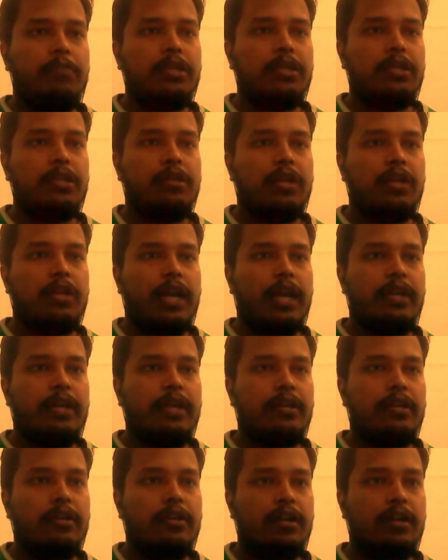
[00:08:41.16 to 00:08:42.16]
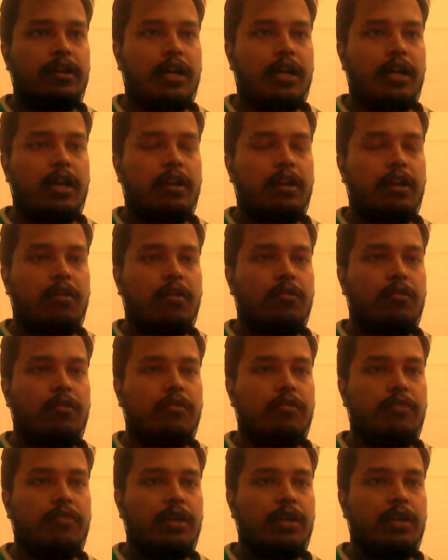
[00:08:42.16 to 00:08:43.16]
knight, and now
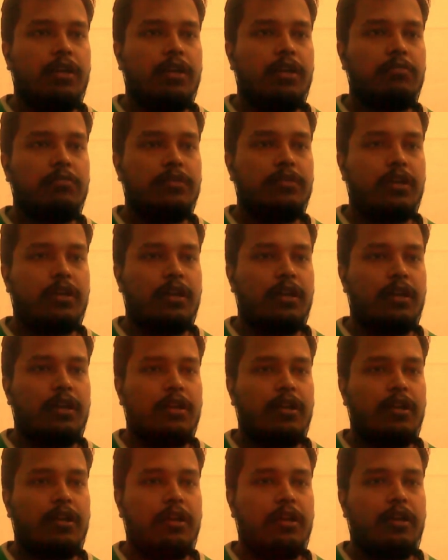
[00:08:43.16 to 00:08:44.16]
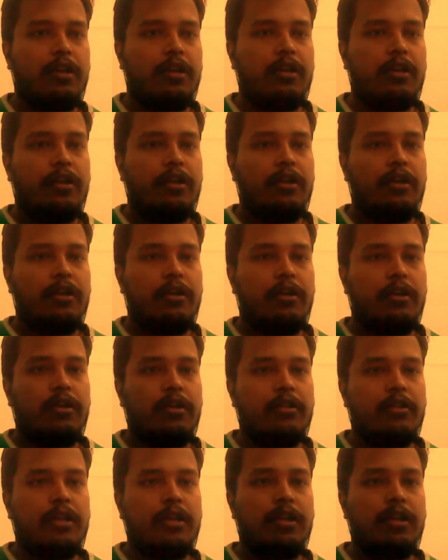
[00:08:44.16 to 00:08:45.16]
if he comes here,
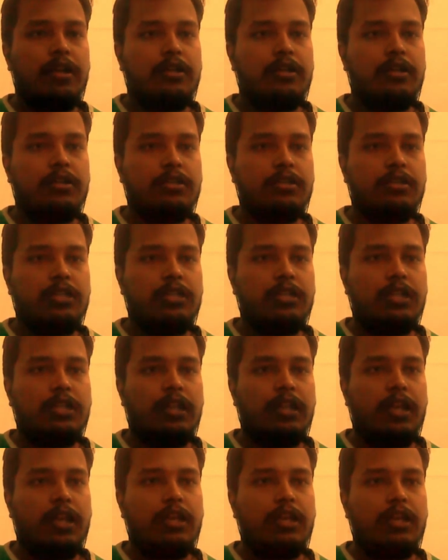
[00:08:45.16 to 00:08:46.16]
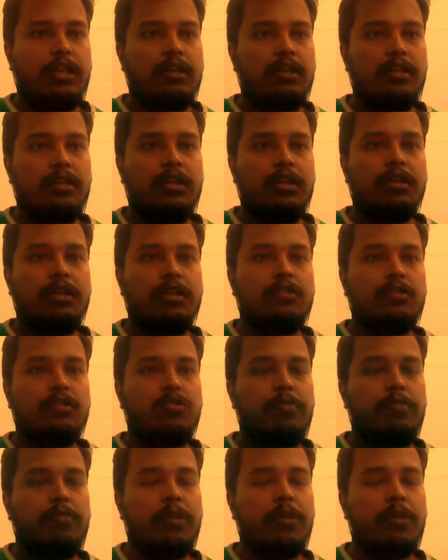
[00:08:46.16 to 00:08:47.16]
then g3, it
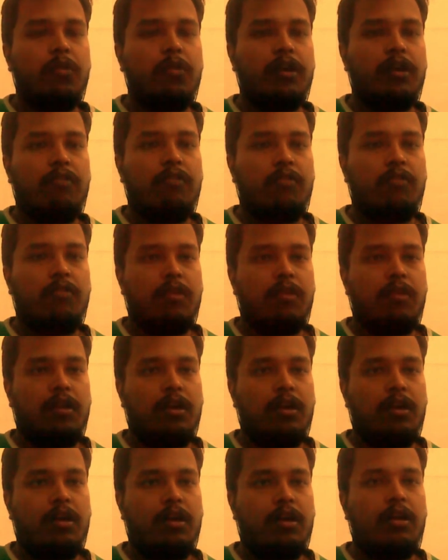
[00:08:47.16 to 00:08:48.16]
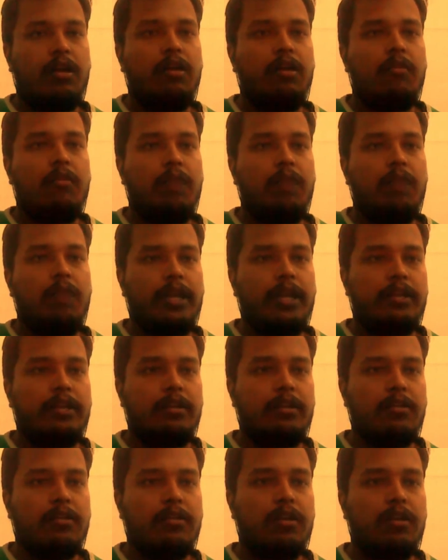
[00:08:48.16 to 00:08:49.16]
should be okay for
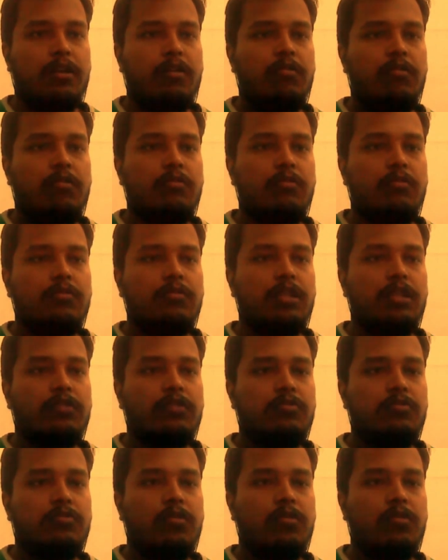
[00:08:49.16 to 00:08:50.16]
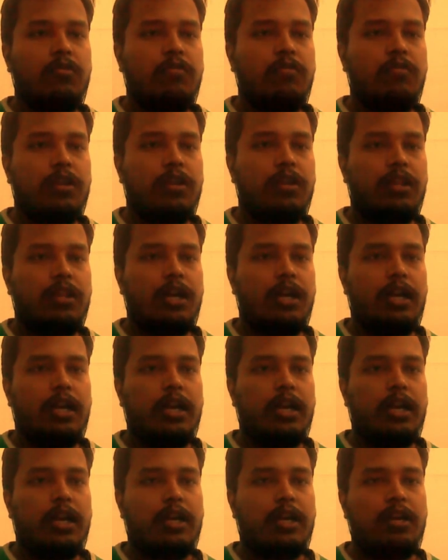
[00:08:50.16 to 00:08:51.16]
white. Now there is no further
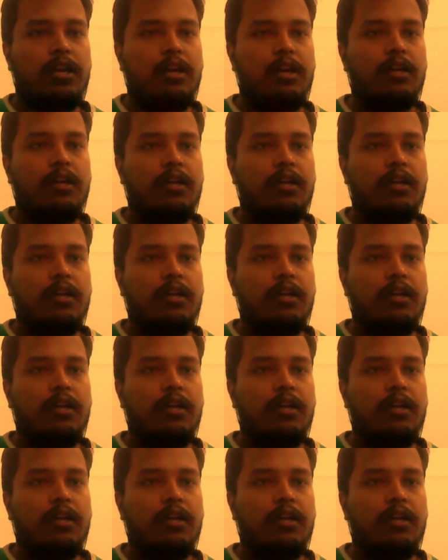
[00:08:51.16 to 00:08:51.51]
attack,